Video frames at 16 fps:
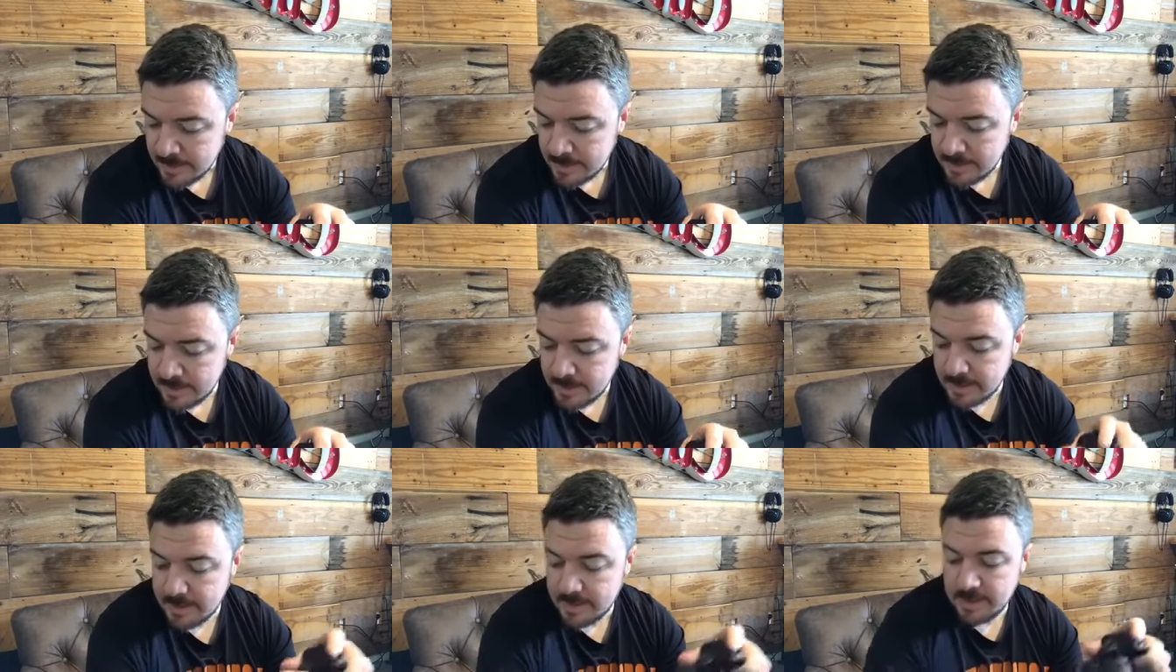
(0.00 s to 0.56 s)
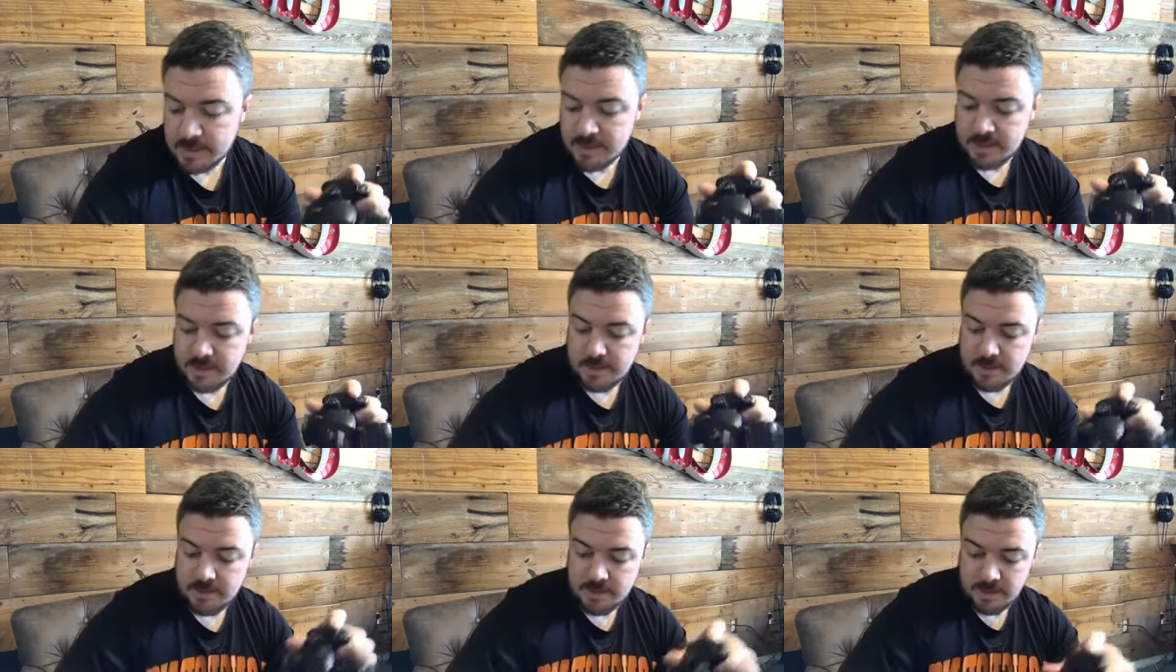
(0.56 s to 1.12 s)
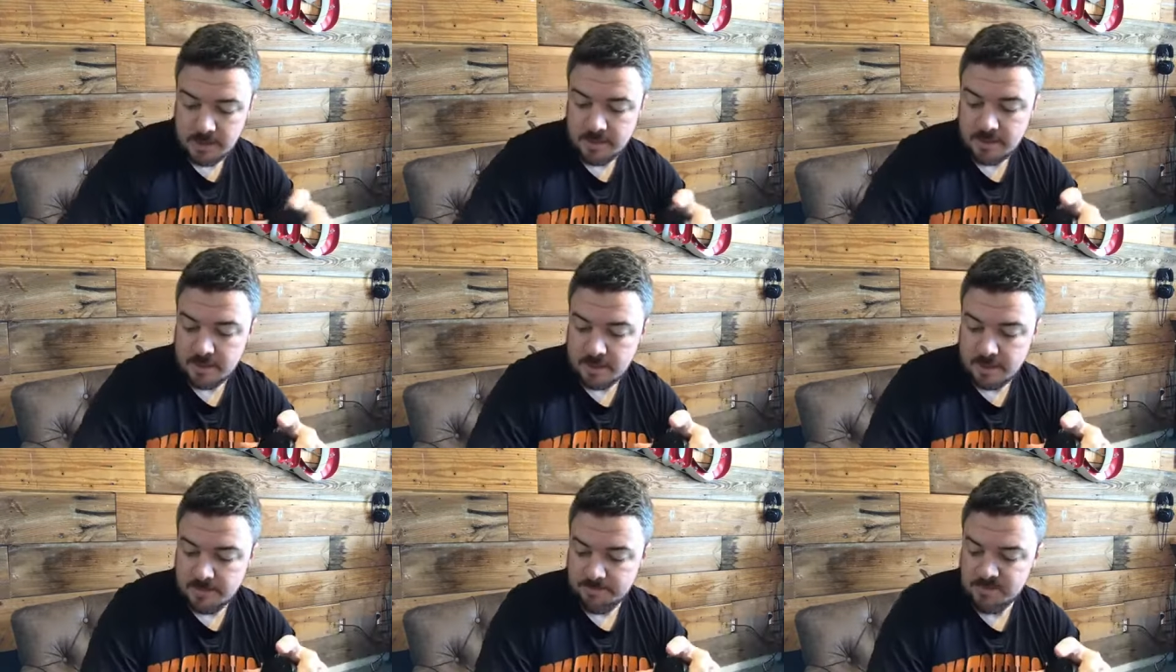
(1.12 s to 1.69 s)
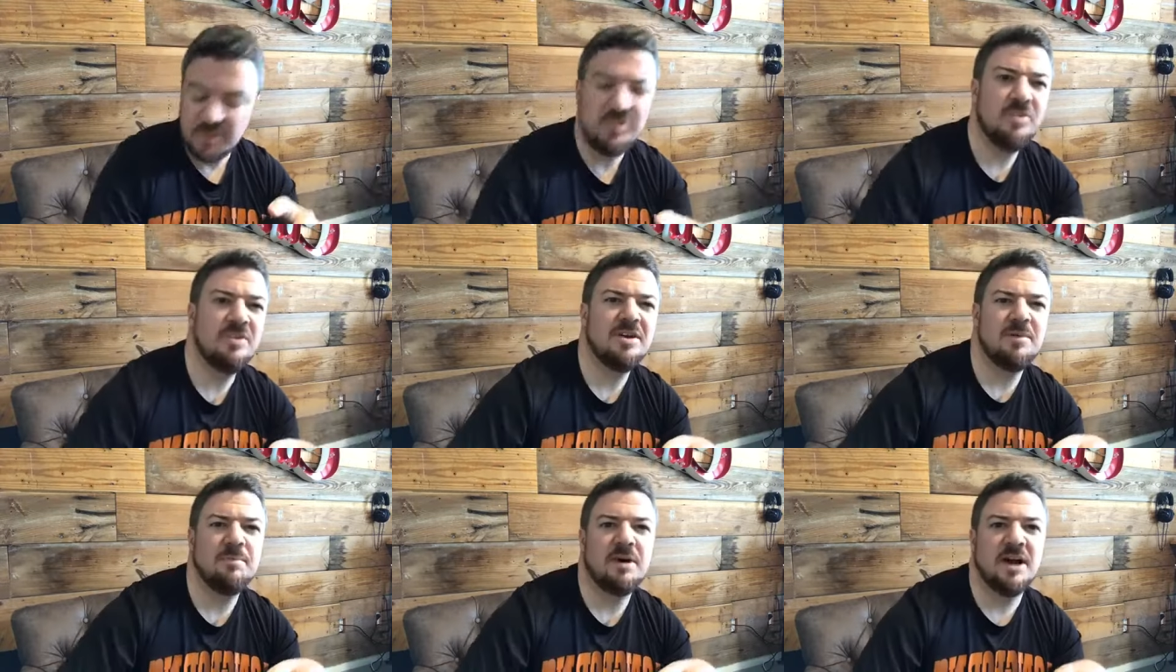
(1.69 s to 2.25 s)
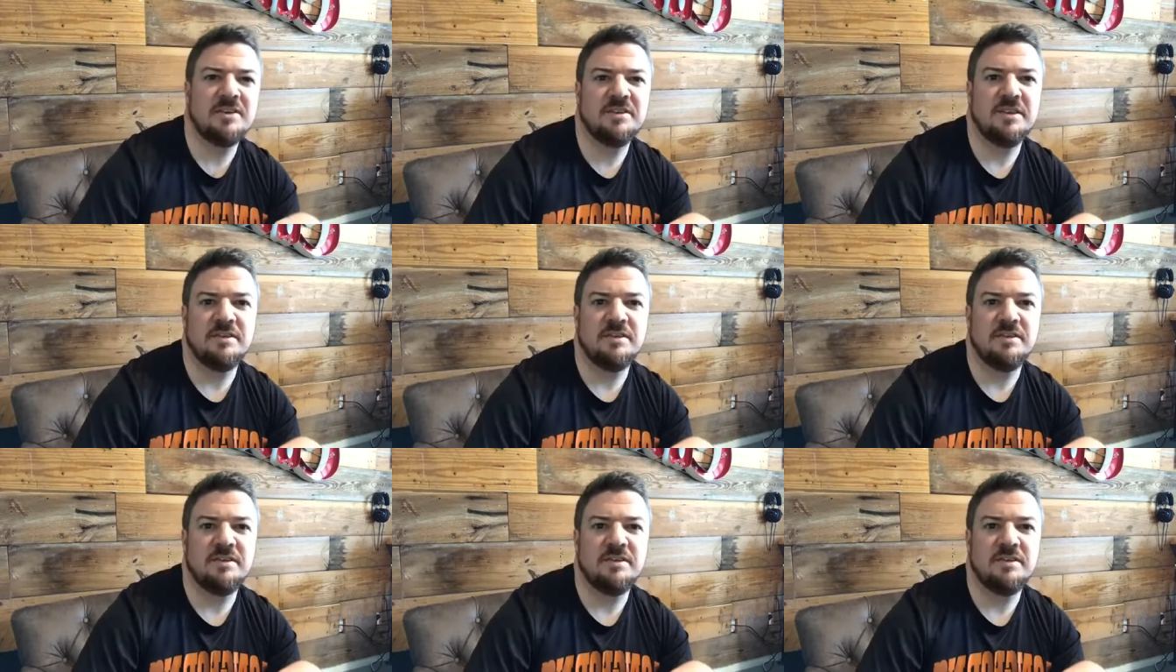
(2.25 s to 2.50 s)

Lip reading: Let's do the unboxing